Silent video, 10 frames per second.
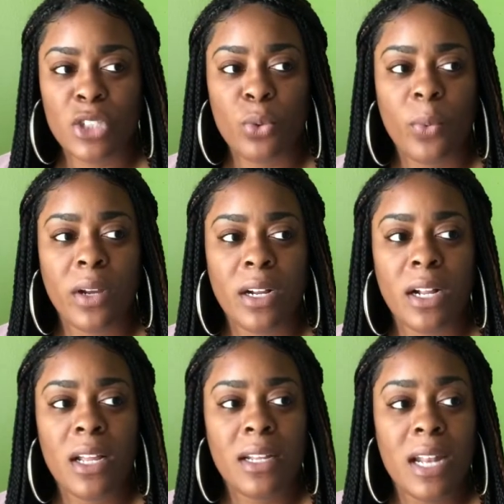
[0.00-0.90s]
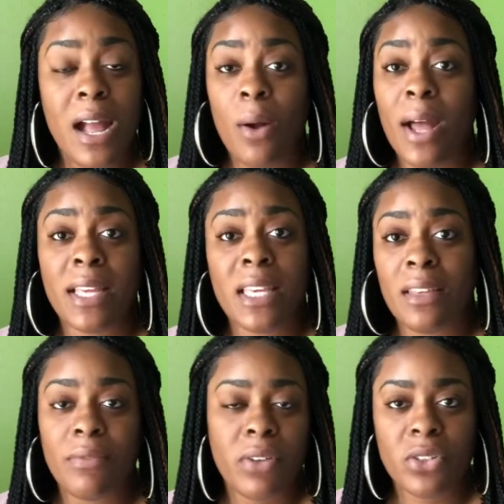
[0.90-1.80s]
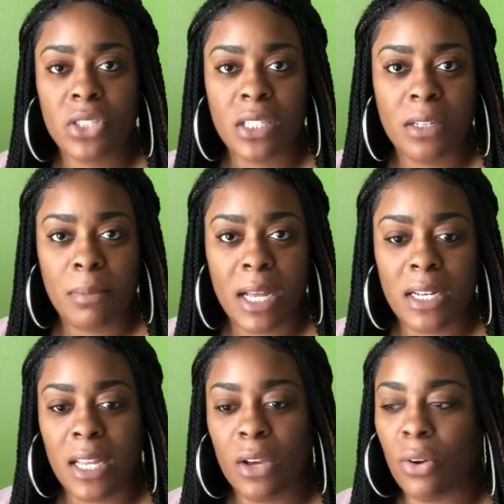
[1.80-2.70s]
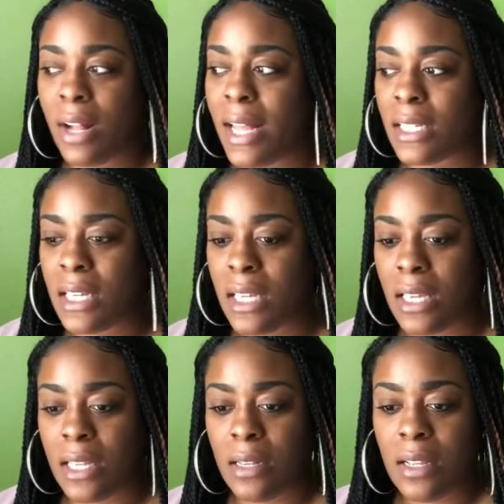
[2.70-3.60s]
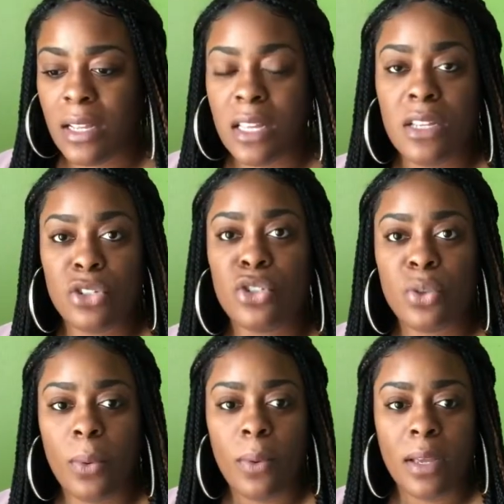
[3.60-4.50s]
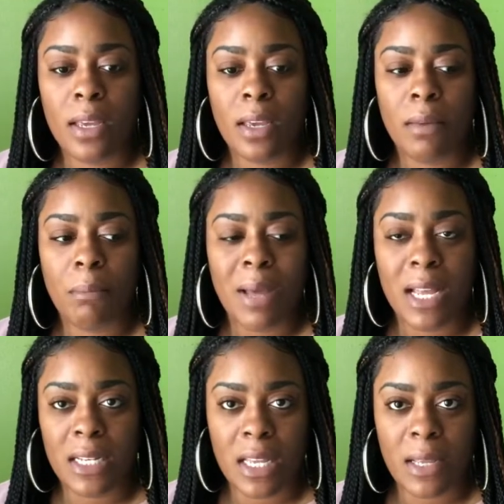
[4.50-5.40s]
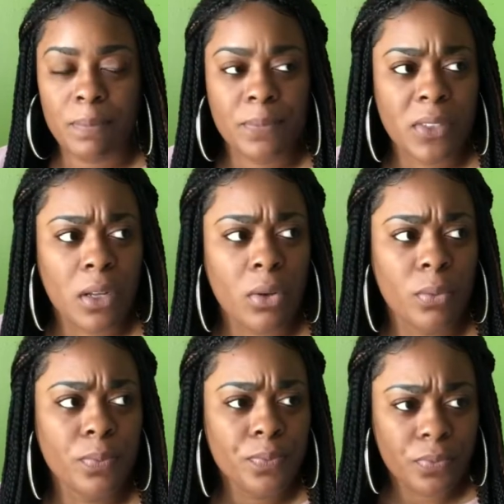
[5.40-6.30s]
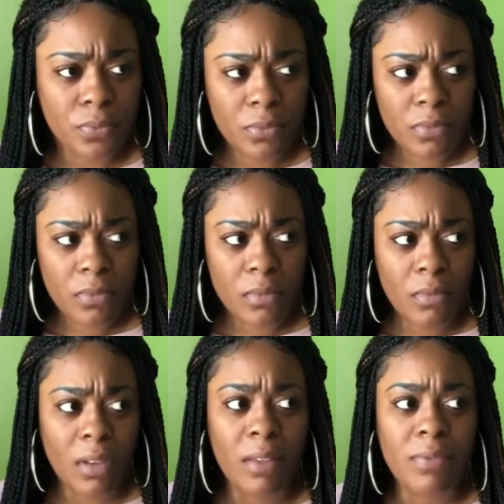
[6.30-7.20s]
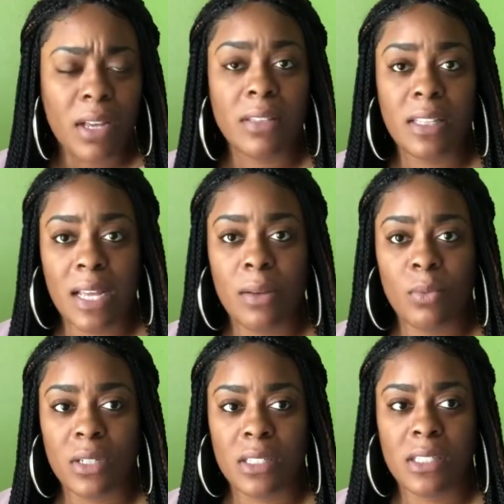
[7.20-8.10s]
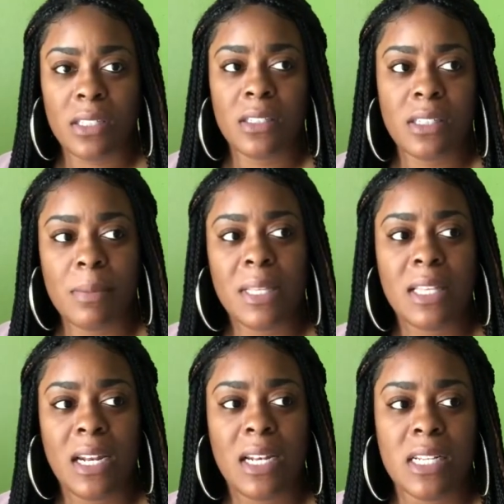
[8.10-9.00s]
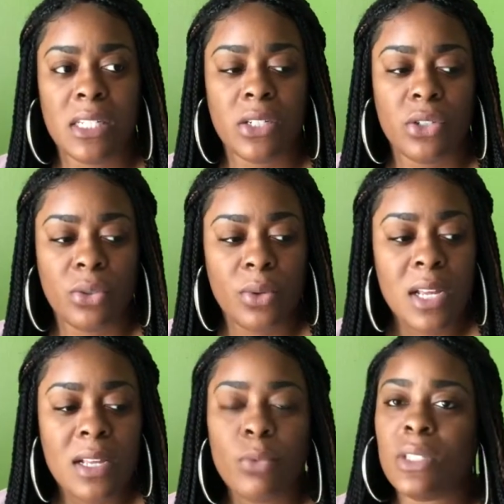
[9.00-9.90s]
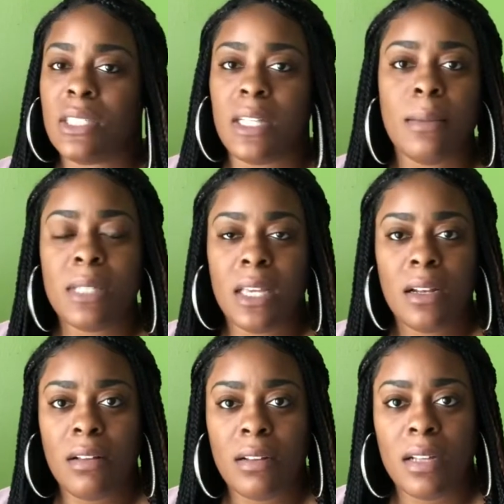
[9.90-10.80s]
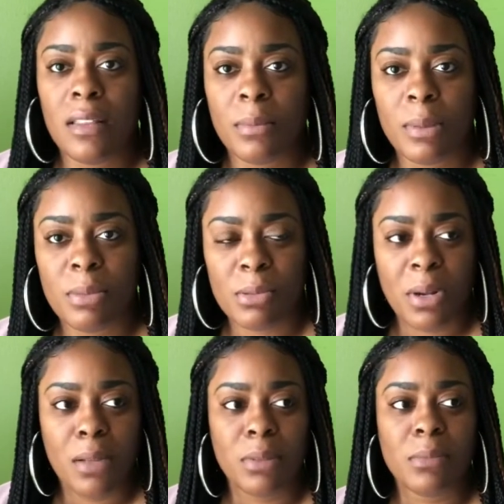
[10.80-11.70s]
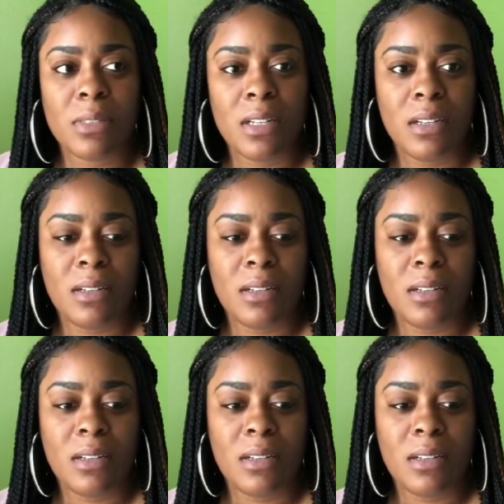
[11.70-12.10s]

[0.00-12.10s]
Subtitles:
to where now I can't function in my day or I can't enjoy my day. So I found that that was something that I needed to do, was stop taking on other people's problems.